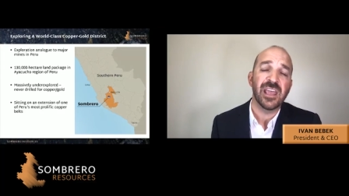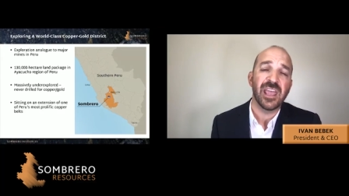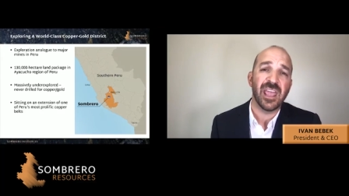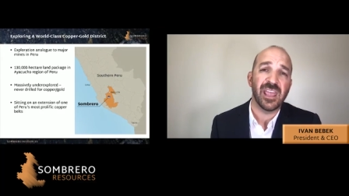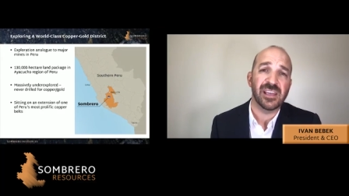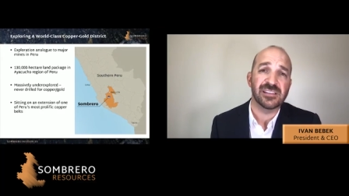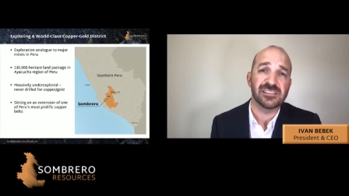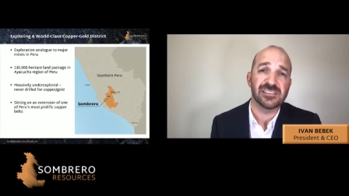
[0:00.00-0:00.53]

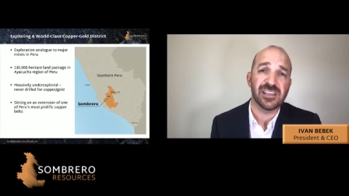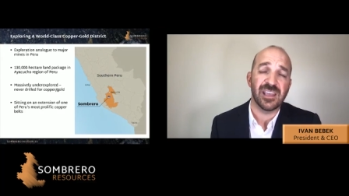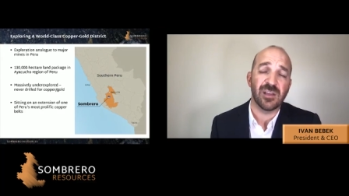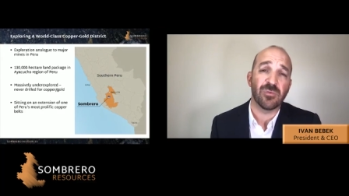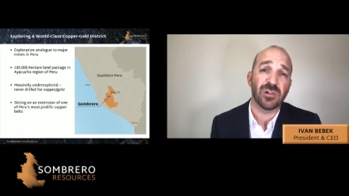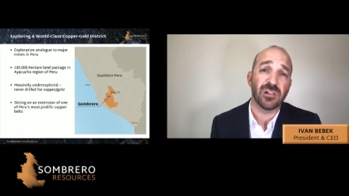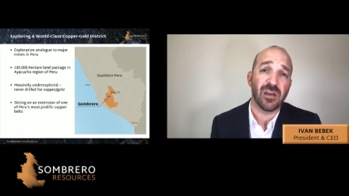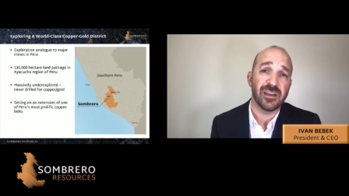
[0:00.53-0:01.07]
And it
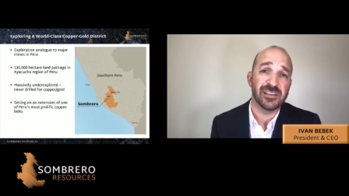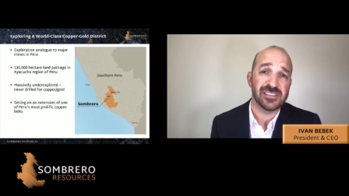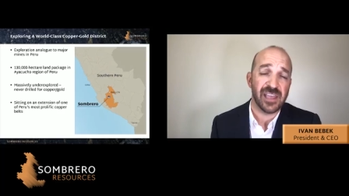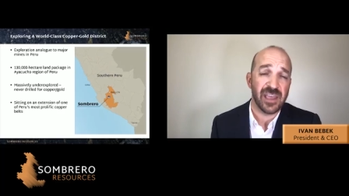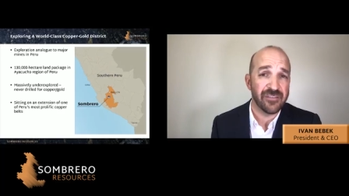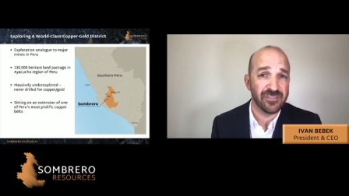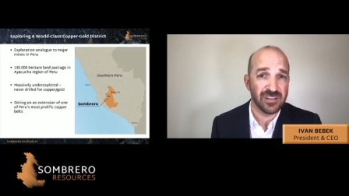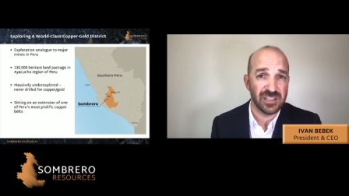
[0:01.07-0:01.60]
relies
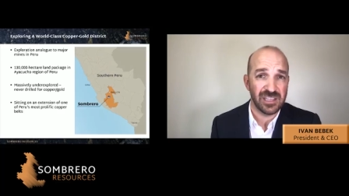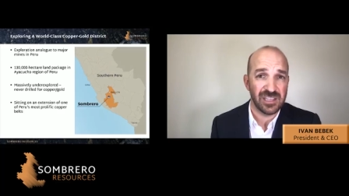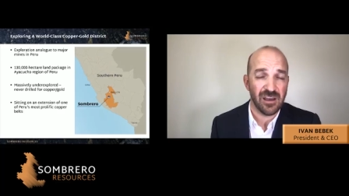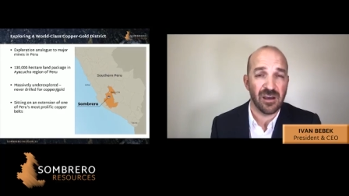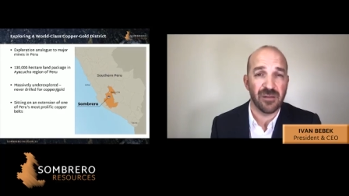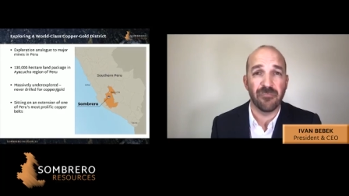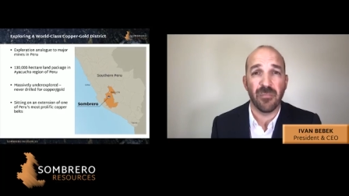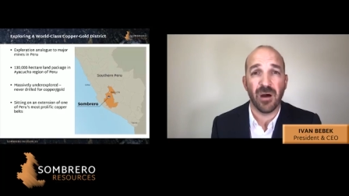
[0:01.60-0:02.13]
heavily
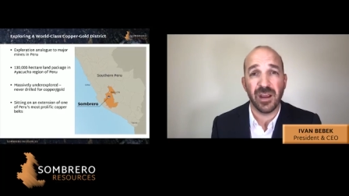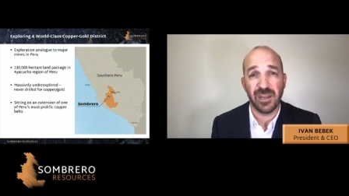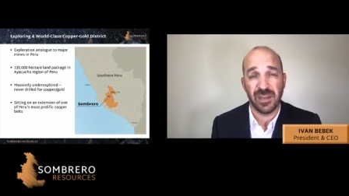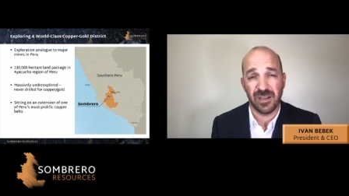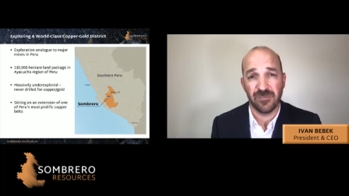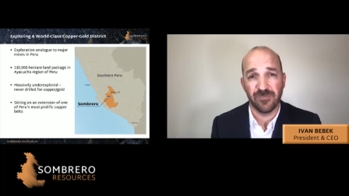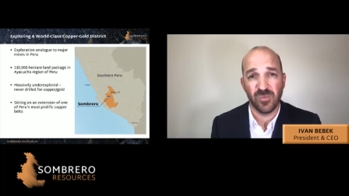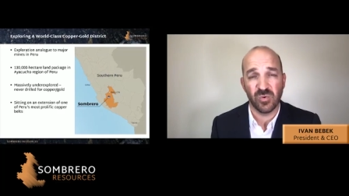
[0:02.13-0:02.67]
on
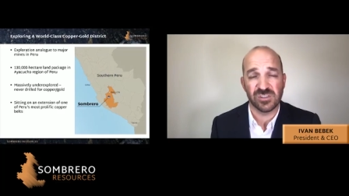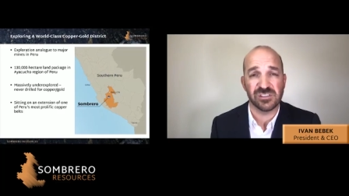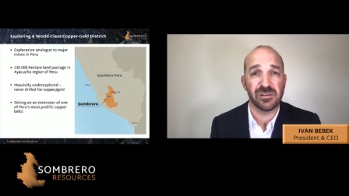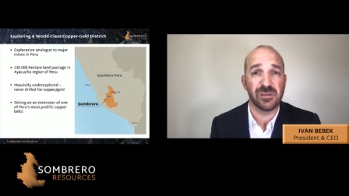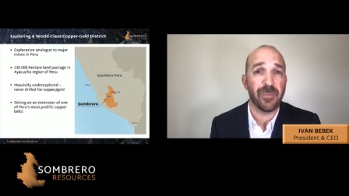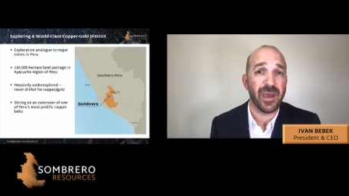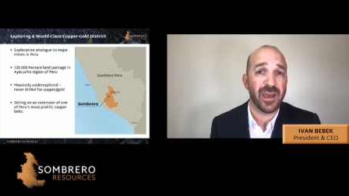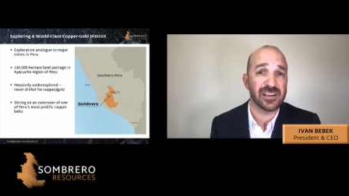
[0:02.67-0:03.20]
mining, which
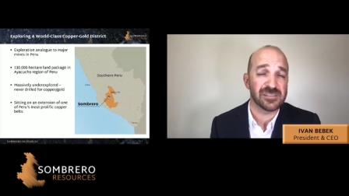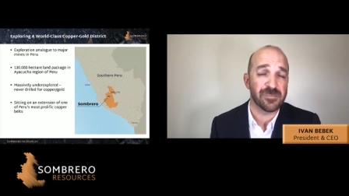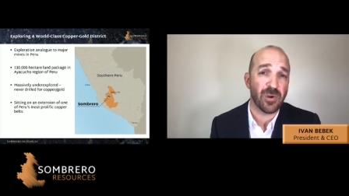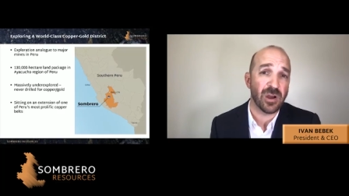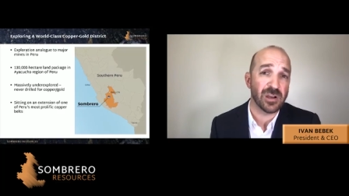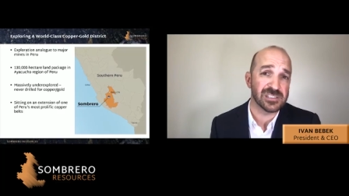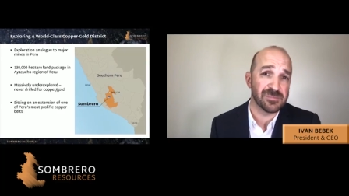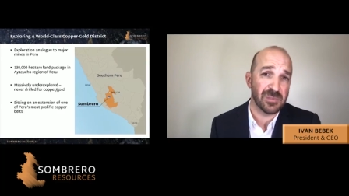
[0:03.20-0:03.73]
impacts
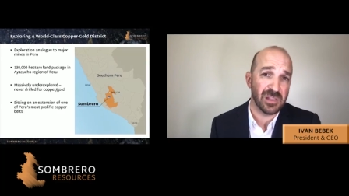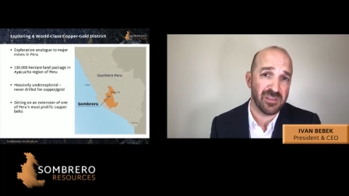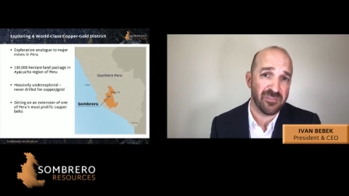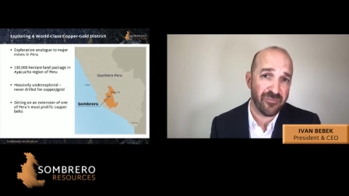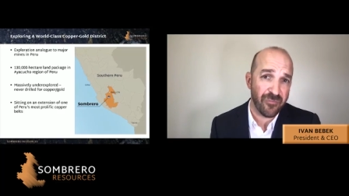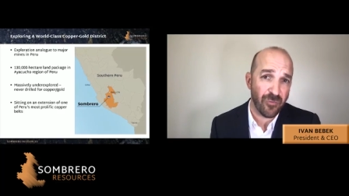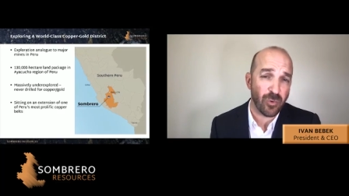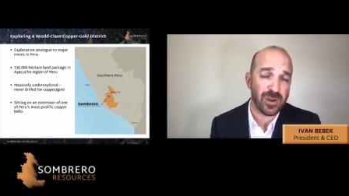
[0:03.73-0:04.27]
approximately
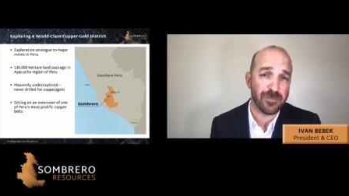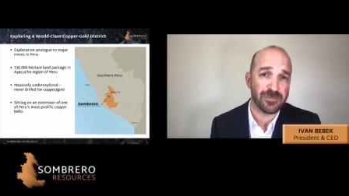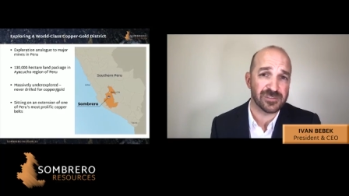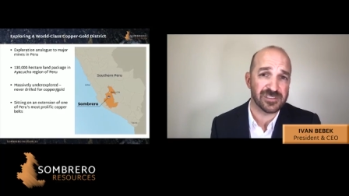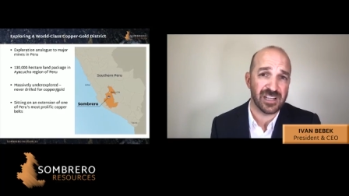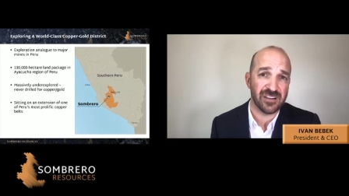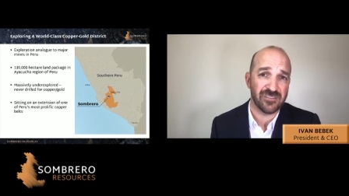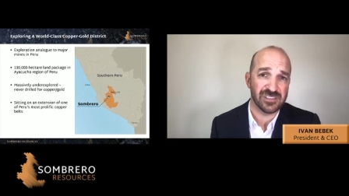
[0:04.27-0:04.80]

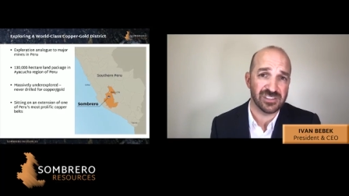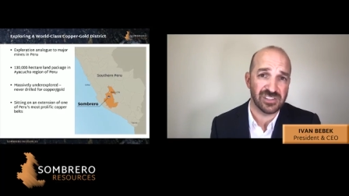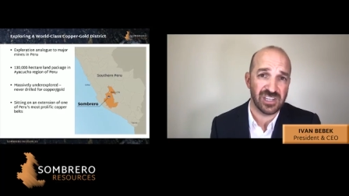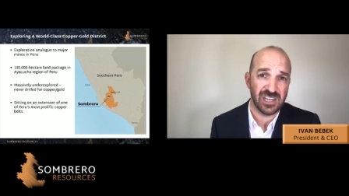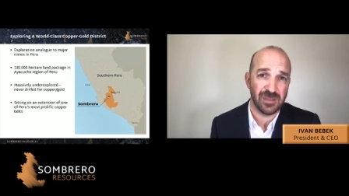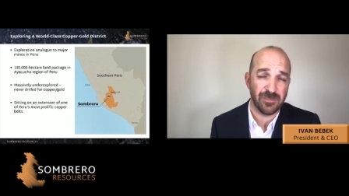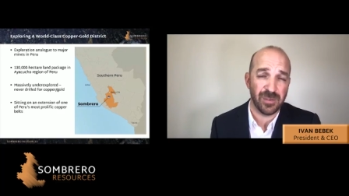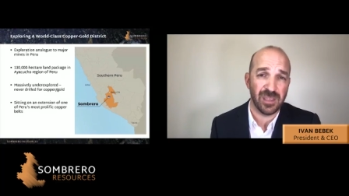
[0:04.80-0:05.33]
40% of its
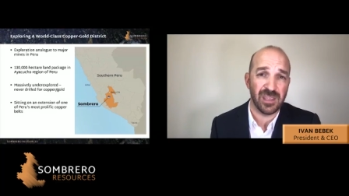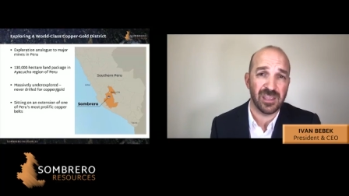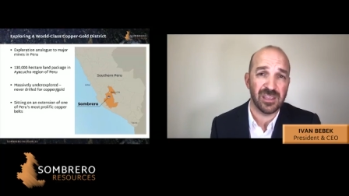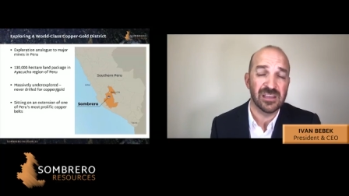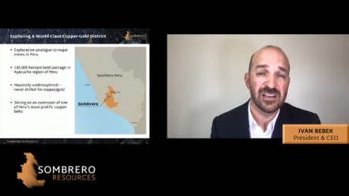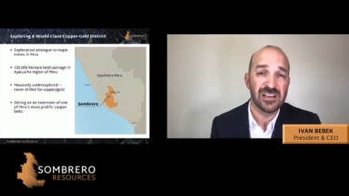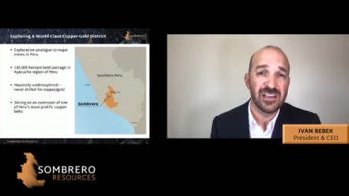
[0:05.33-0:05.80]
GDP.